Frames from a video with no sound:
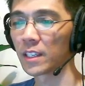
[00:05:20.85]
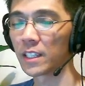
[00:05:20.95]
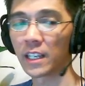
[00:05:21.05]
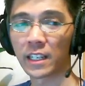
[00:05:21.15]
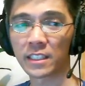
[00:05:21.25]

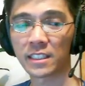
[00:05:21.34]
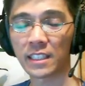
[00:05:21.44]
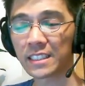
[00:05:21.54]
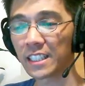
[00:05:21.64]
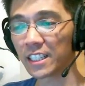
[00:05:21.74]
Yeah, it
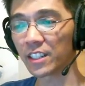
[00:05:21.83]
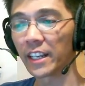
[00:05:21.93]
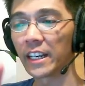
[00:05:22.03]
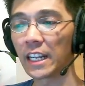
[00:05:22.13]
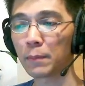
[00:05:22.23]
says here,
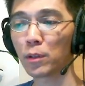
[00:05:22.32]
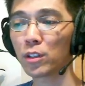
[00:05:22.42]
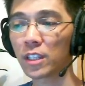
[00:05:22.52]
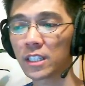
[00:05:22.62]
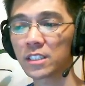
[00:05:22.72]

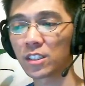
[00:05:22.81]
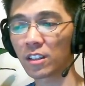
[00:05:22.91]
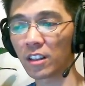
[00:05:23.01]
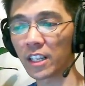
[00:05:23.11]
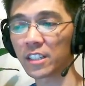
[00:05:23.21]
enable this to
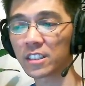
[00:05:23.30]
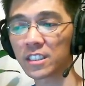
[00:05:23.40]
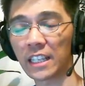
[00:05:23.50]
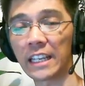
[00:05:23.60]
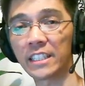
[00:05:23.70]
clear a
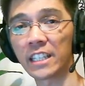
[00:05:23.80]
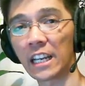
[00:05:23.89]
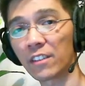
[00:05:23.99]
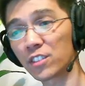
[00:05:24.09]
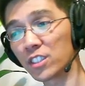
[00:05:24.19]
stage
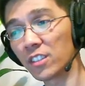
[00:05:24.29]
after